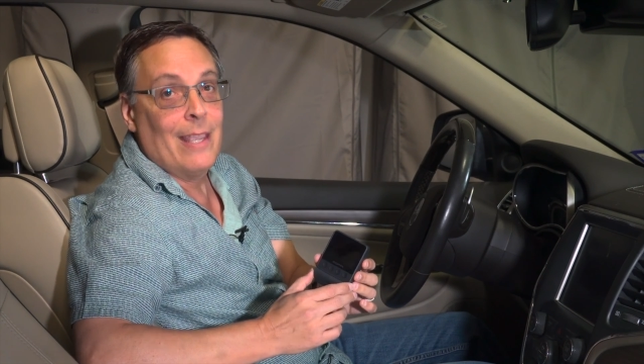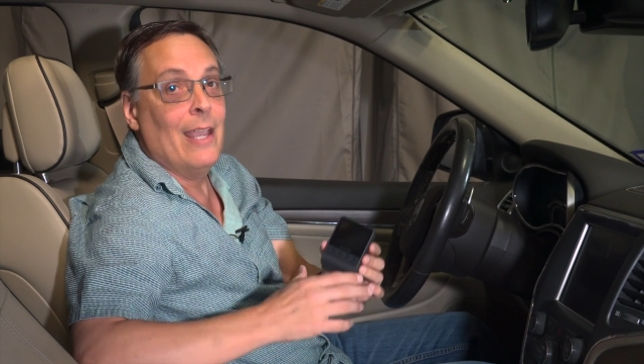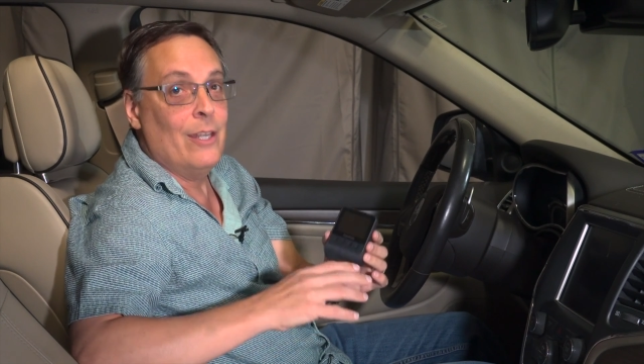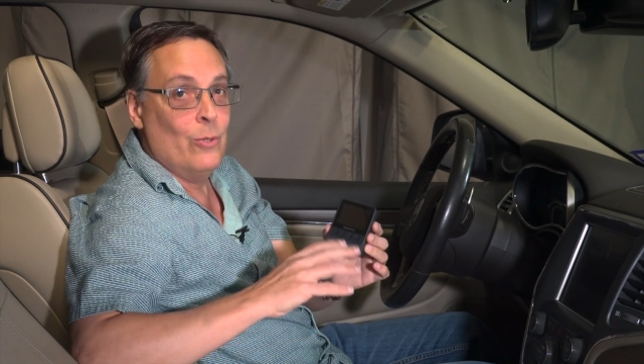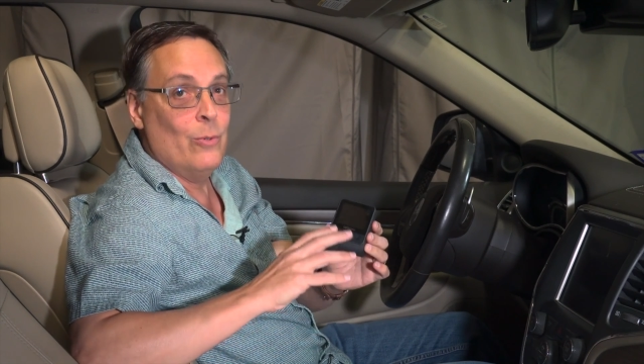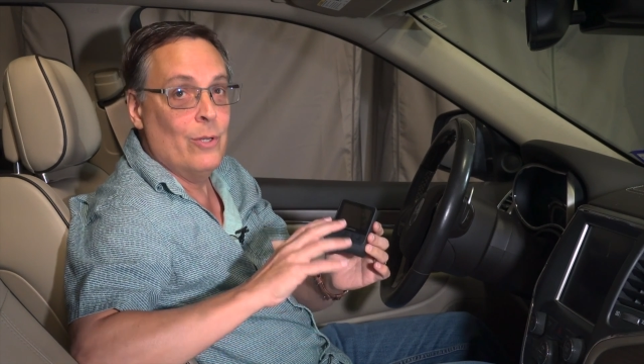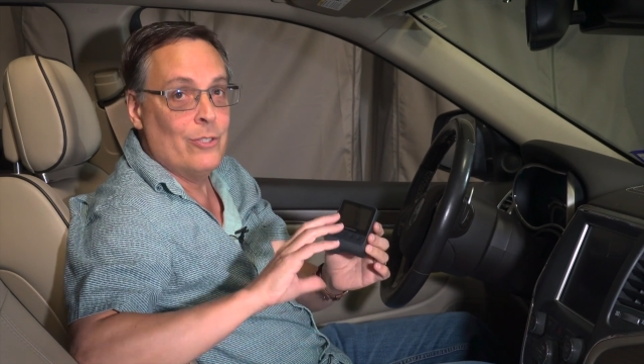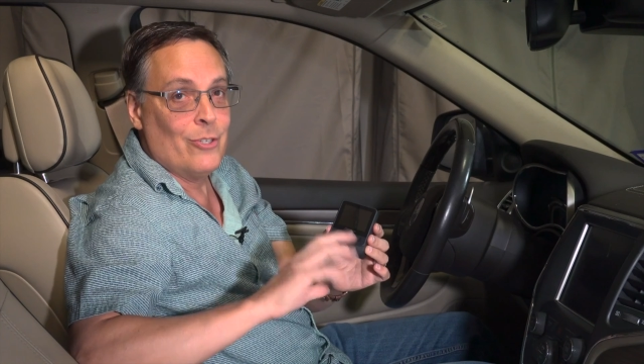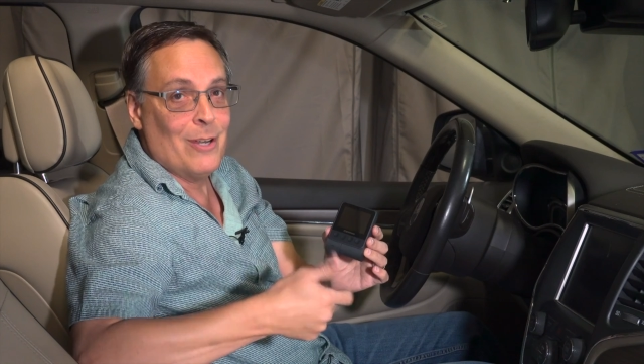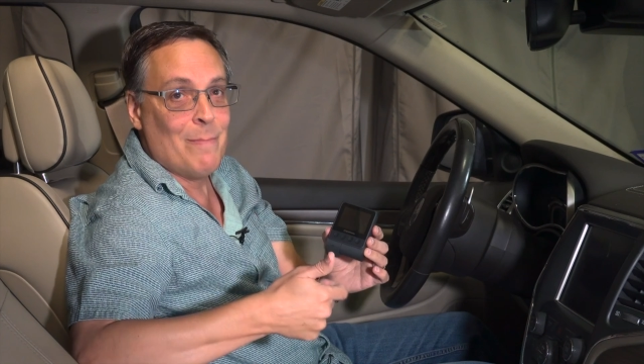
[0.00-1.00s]
and you
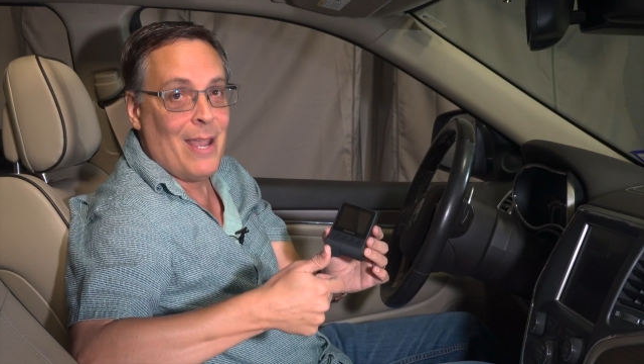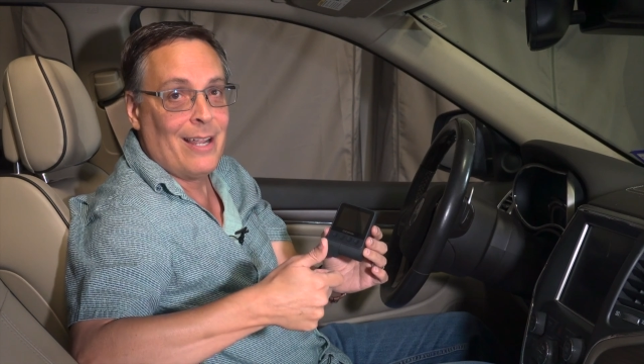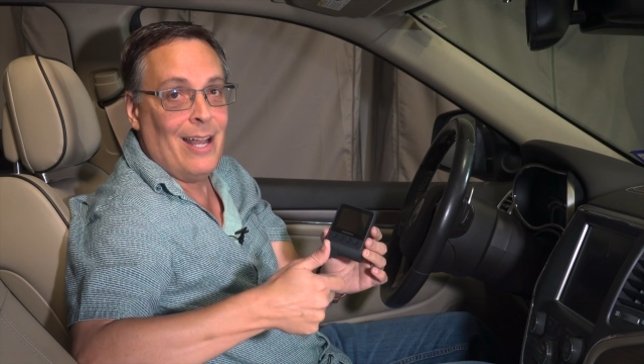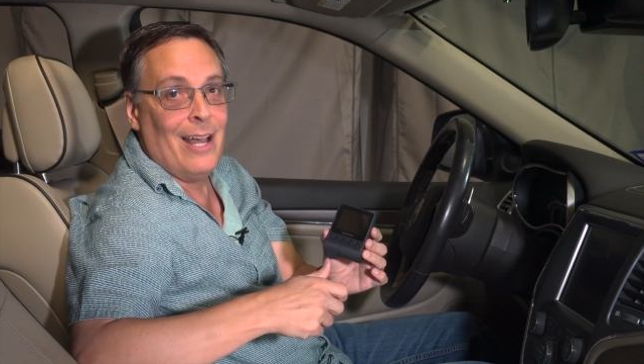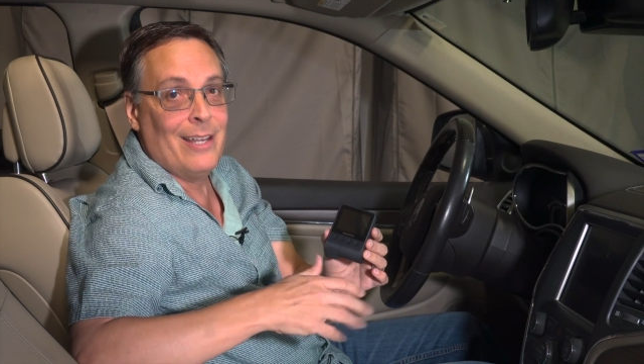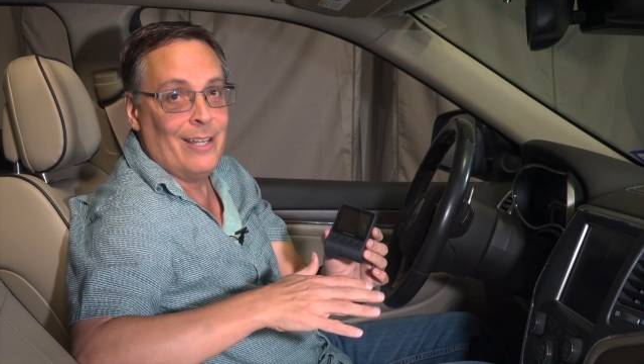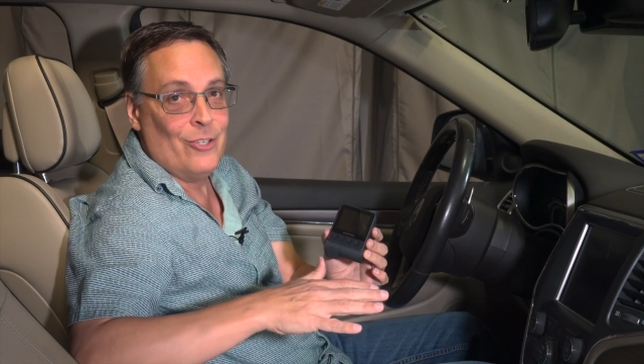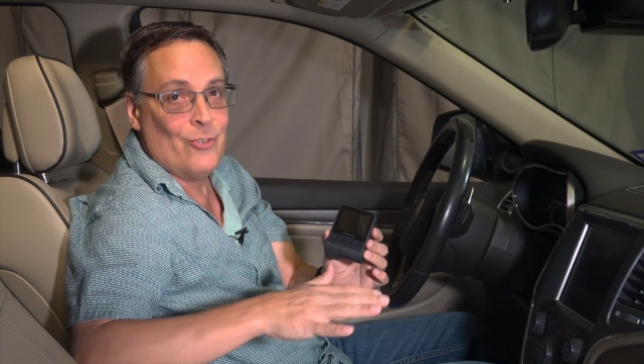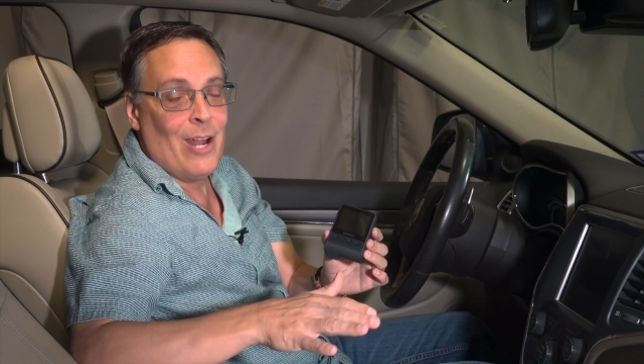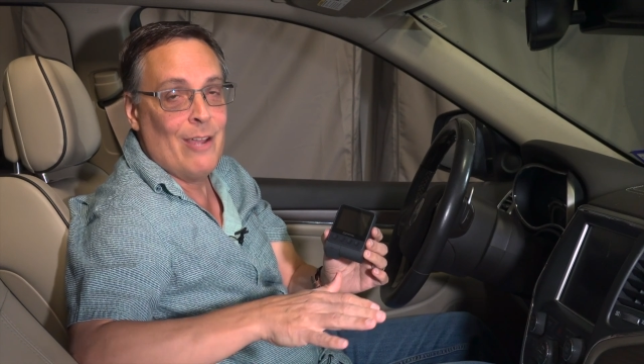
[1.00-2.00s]
turn it back on
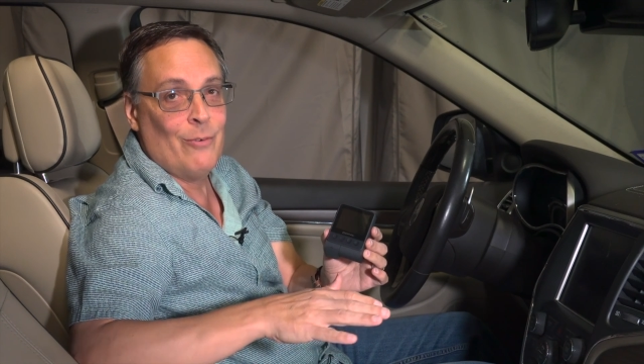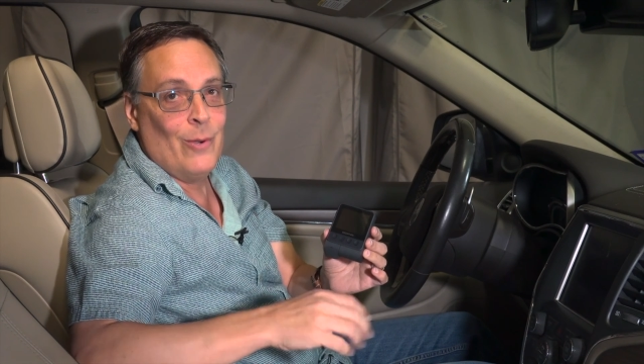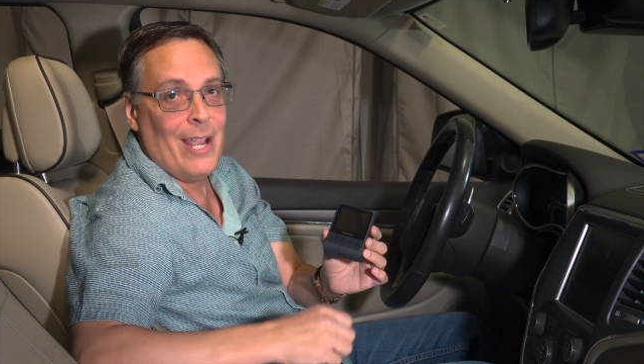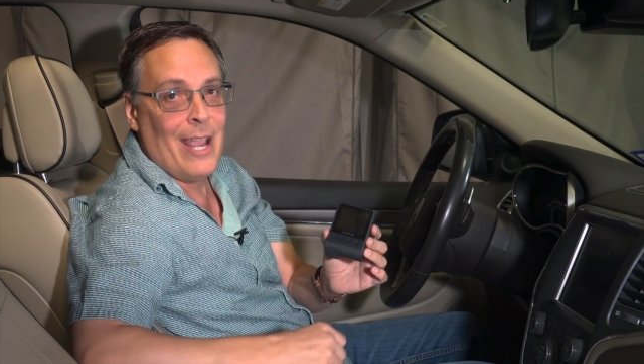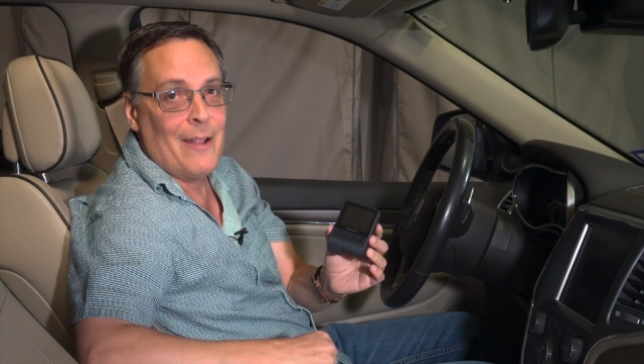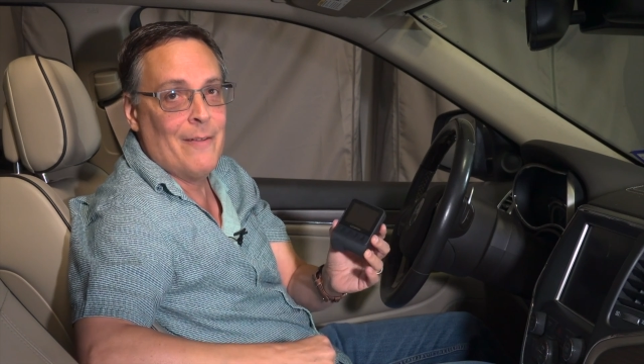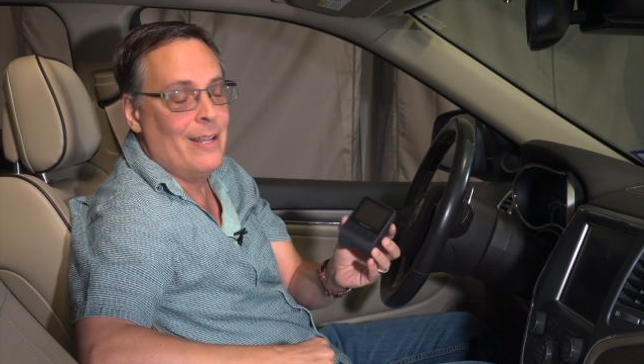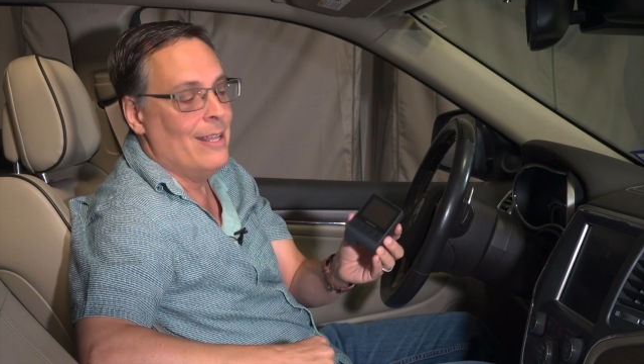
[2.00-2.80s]
and drive away,